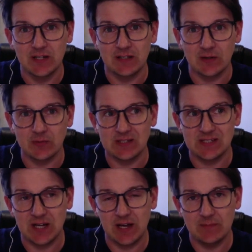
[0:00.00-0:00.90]
there were these
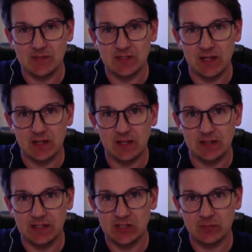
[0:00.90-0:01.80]
times that an
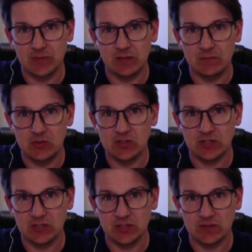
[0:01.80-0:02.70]
instrument and music
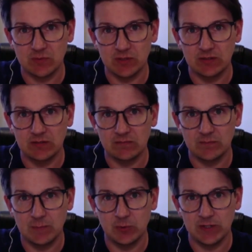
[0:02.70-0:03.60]
could just bring
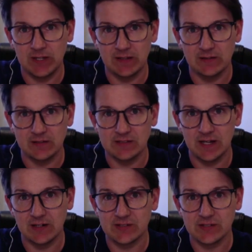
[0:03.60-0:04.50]
people together in
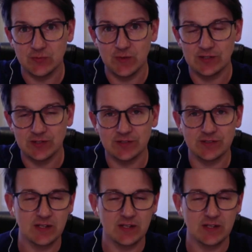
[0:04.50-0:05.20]
dire situations.